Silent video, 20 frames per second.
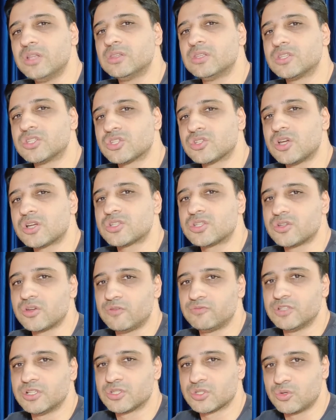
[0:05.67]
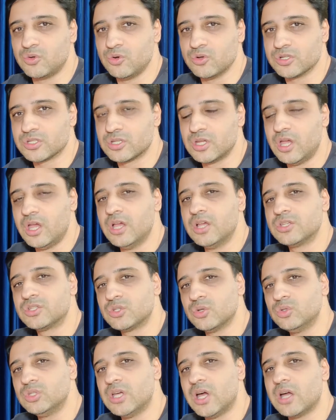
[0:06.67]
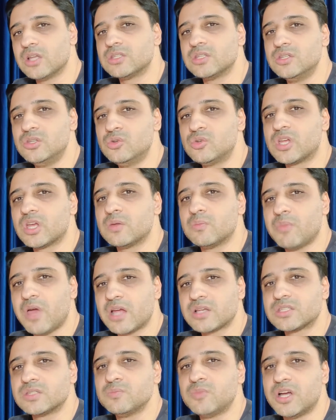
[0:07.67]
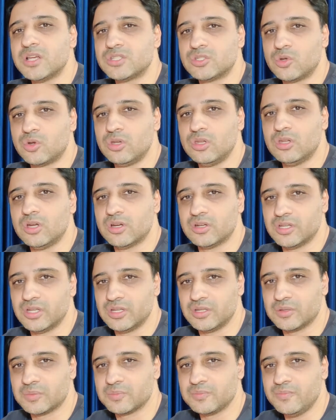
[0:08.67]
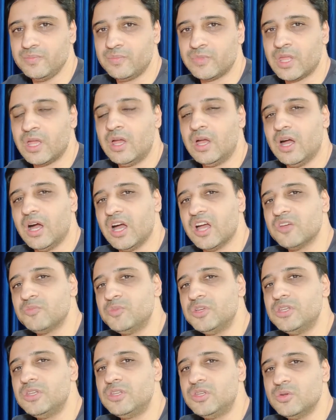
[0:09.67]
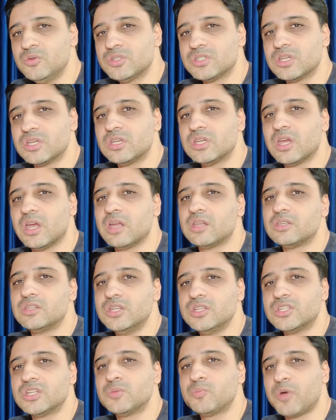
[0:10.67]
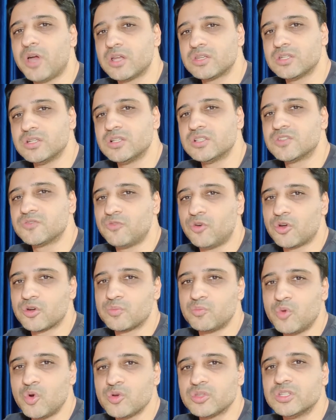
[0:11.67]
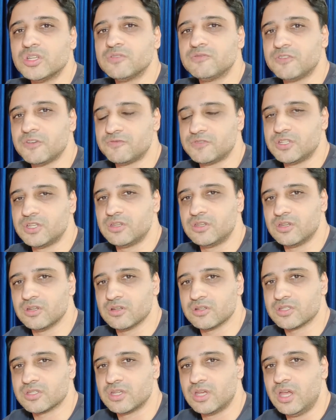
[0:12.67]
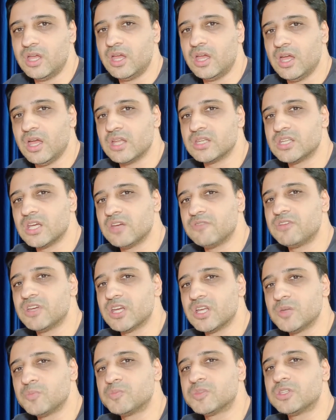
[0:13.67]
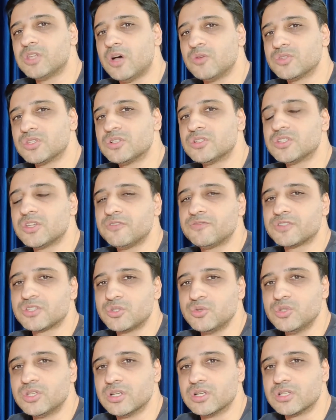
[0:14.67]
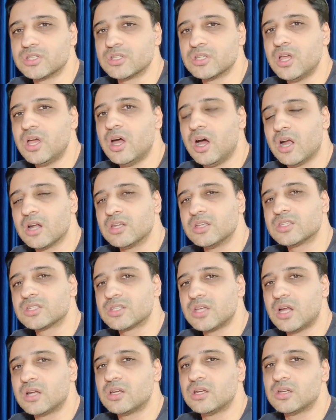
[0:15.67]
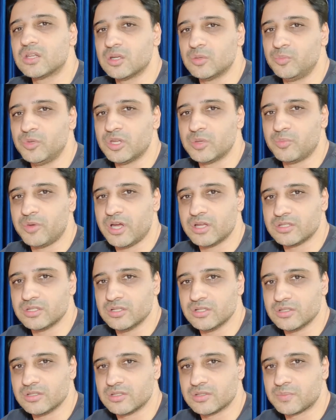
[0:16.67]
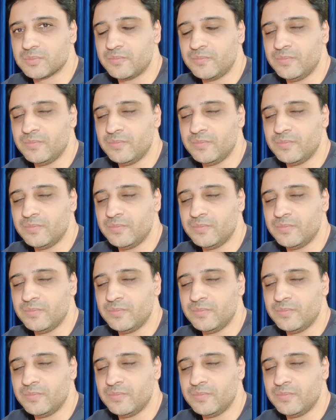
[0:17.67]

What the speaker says: the structure of this course so that you can maximize your learning. I have been using and teaching patterns for more than 15 years and have helped thousands of students understand and apply patterns.